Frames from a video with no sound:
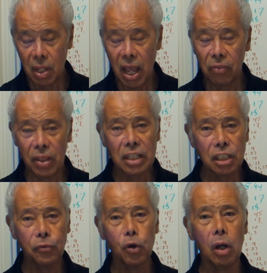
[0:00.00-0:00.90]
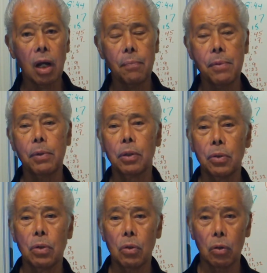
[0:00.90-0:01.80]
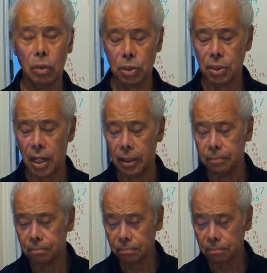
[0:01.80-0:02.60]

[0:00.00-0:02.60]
And this is where a lot of people don't understand.